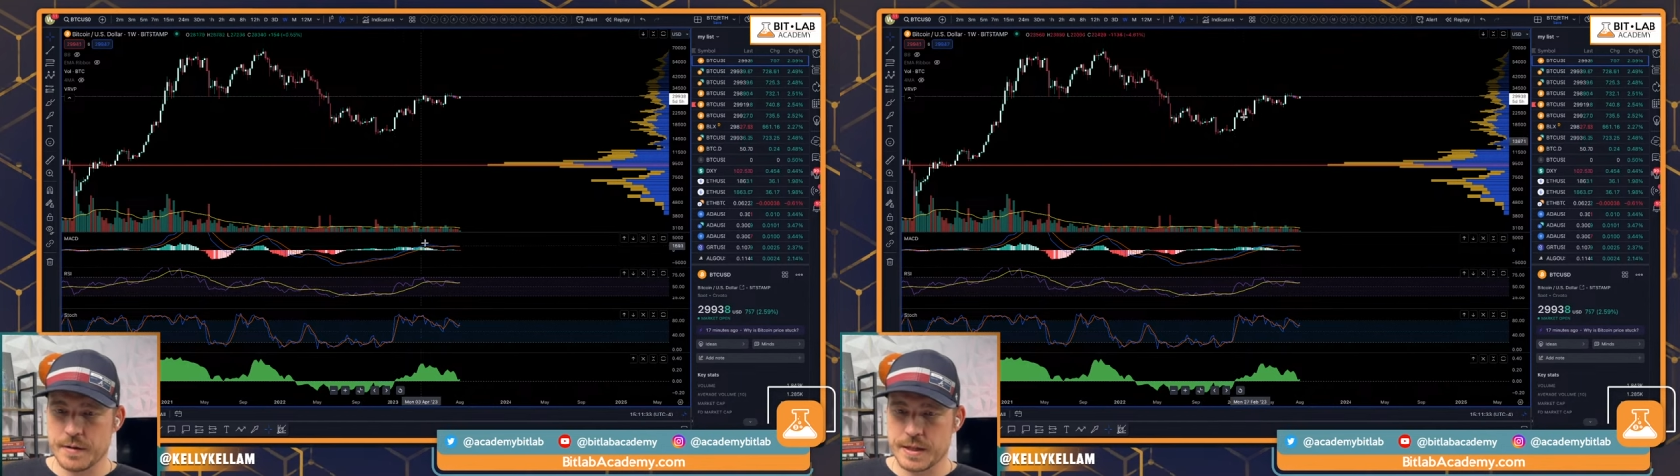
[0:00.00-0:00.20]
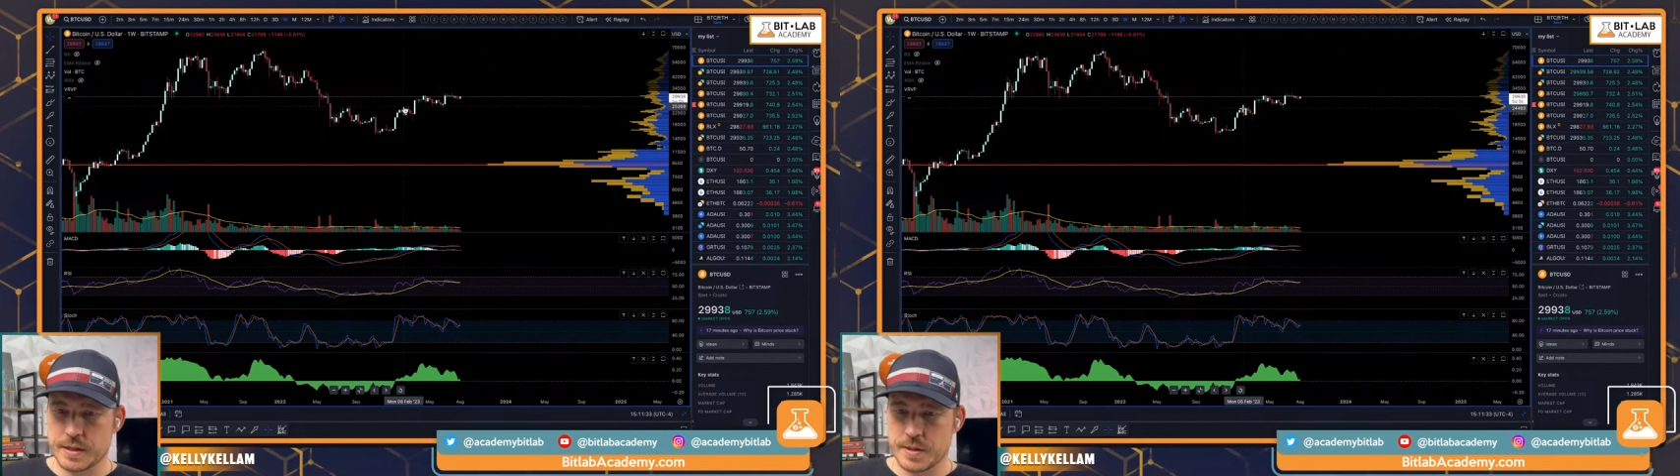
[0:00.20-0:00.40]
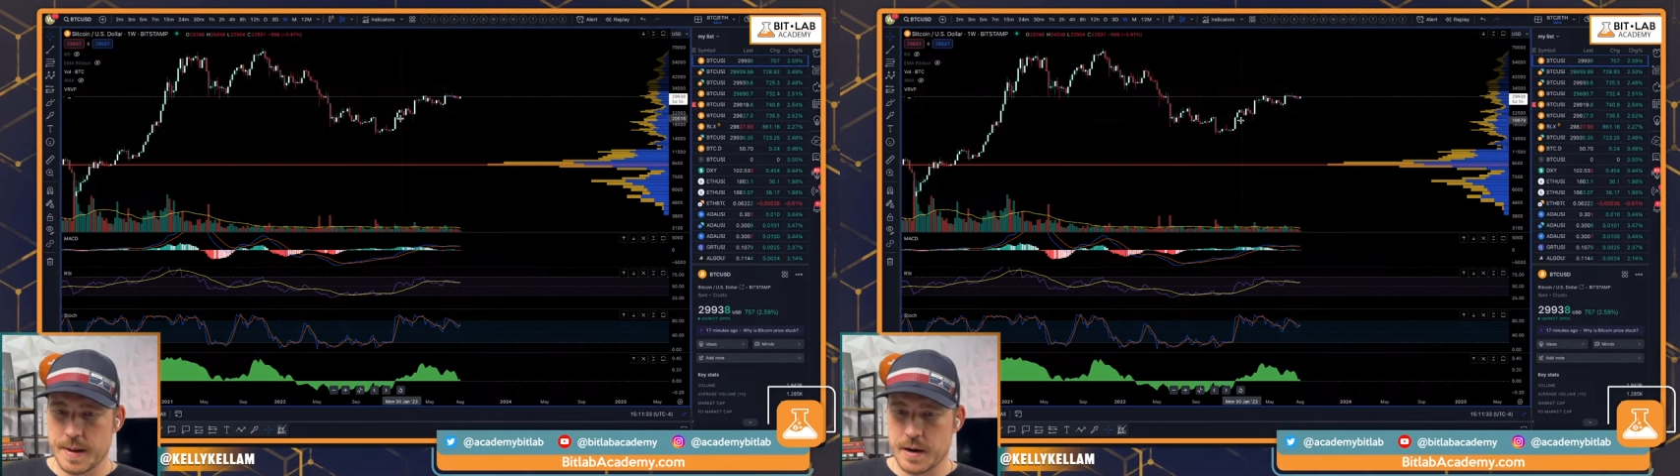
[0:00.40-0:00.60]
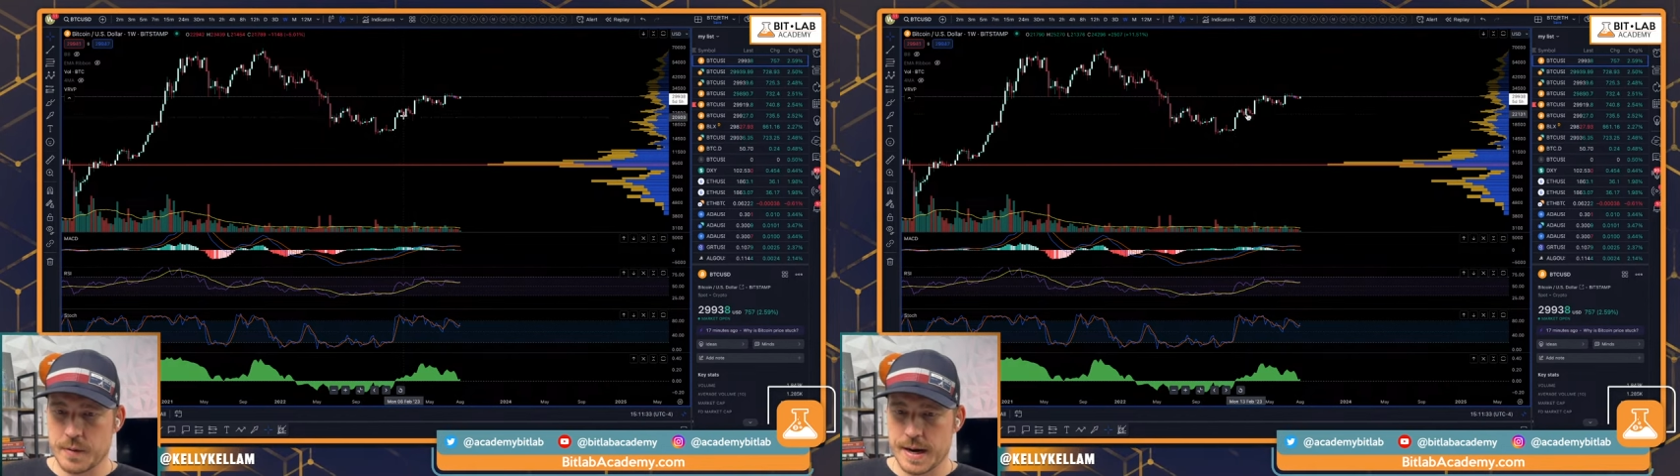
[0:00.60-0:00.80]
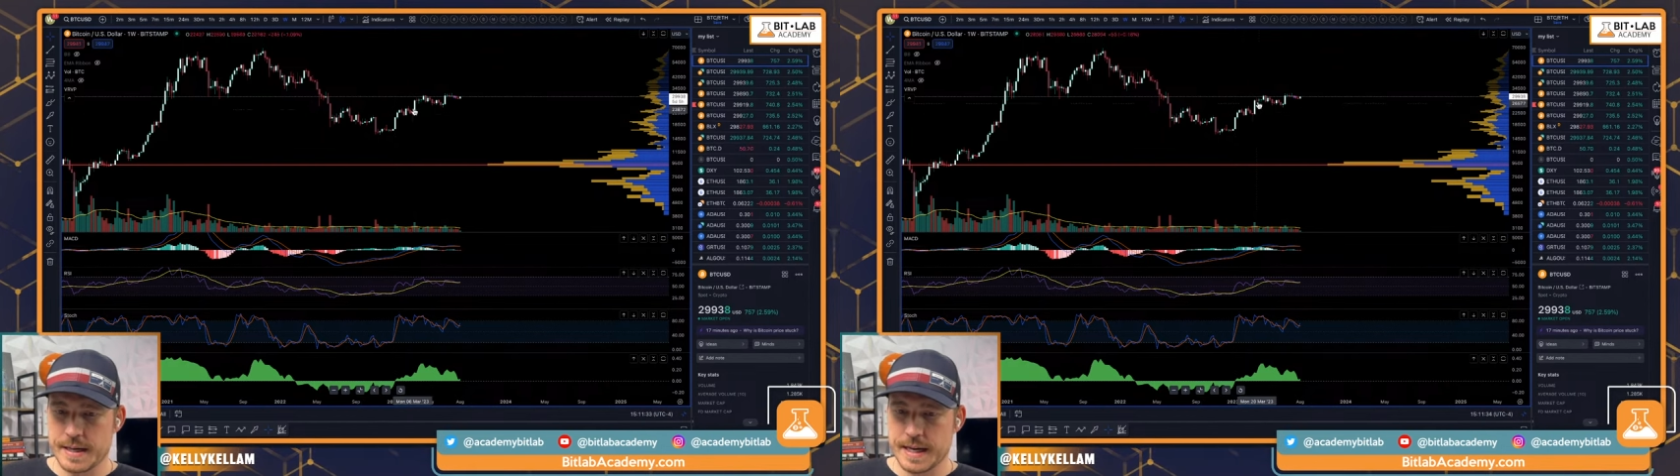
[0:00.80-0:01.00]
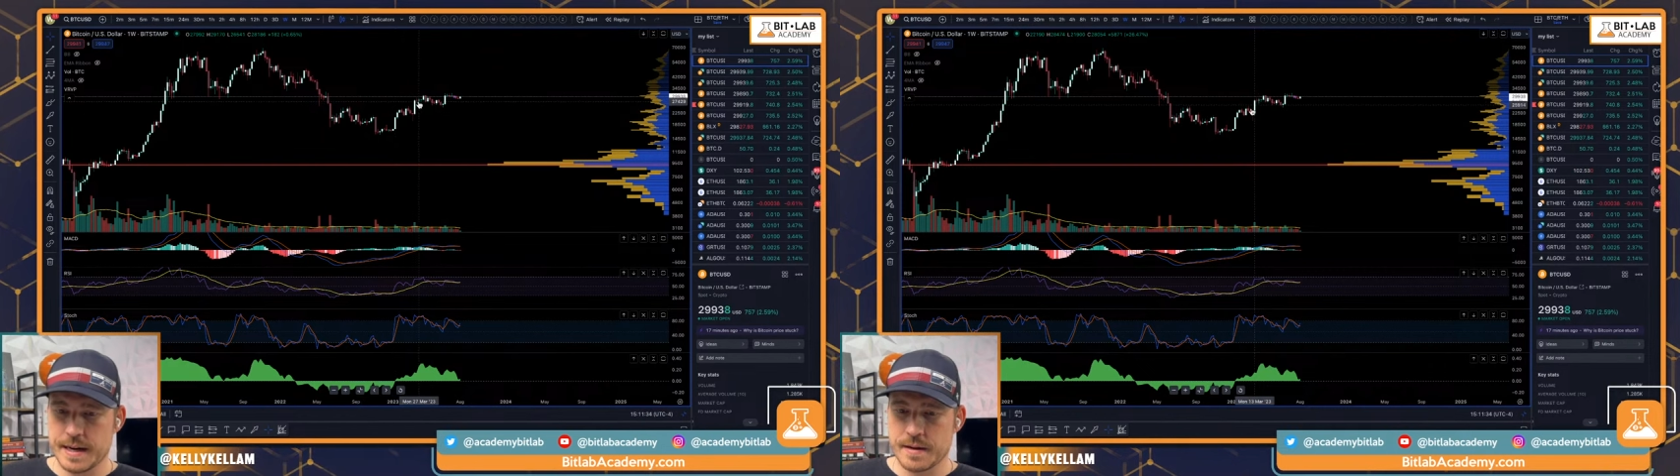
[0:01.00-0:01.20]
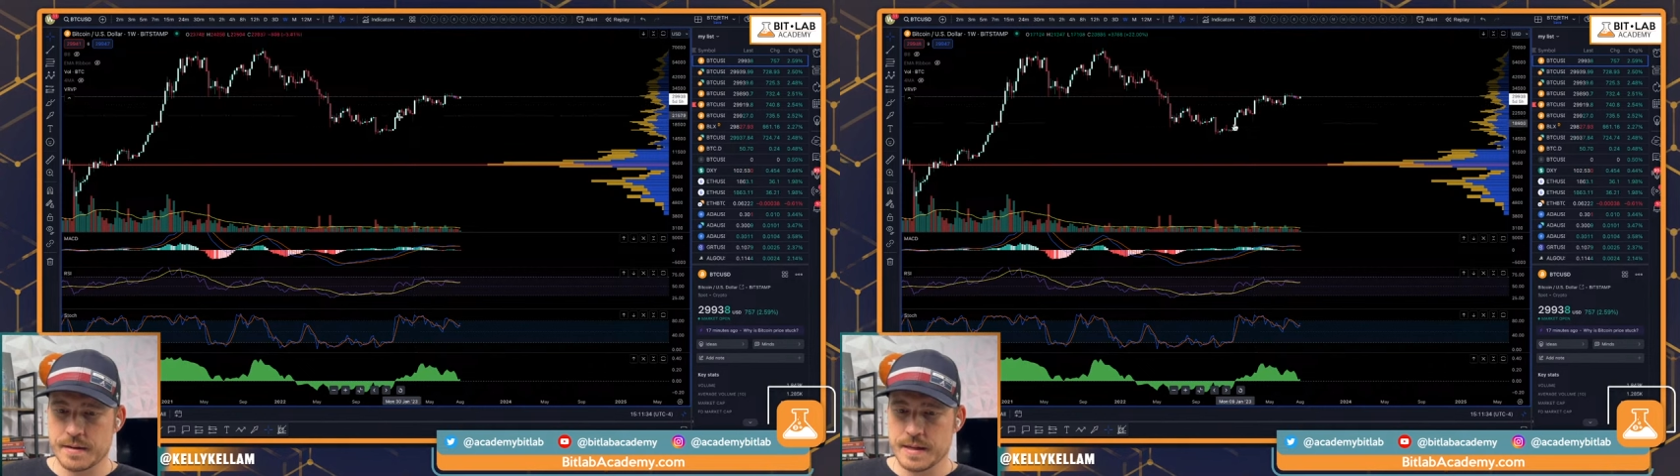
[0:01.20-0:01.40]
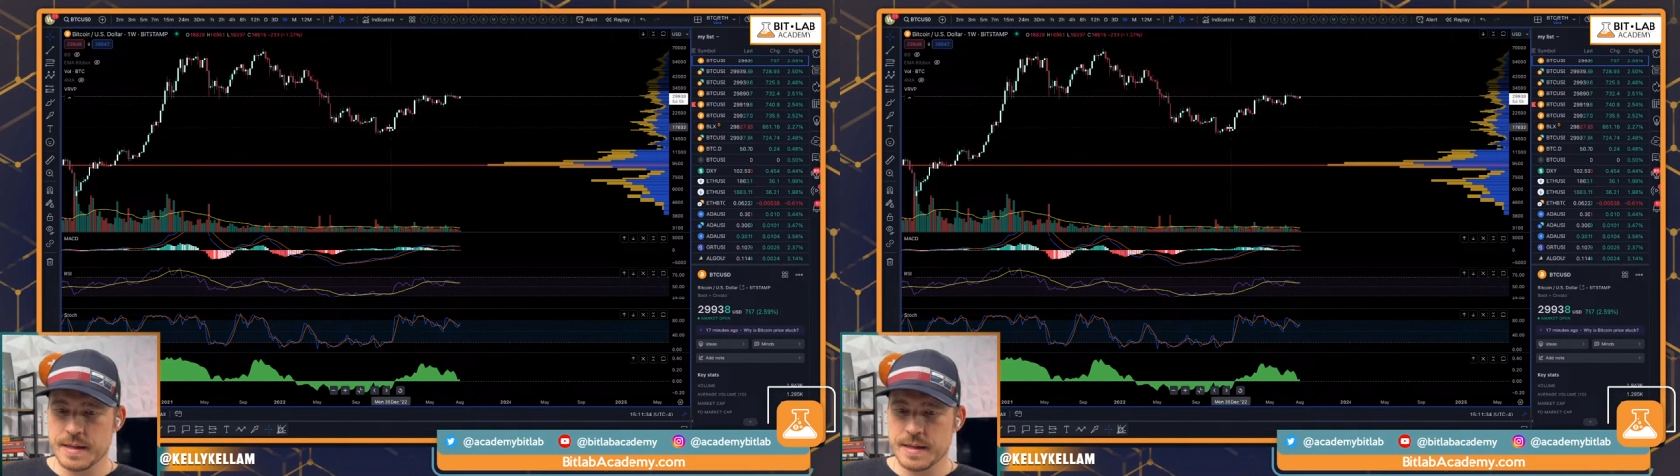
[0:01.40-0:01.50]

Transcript: This is about right in here.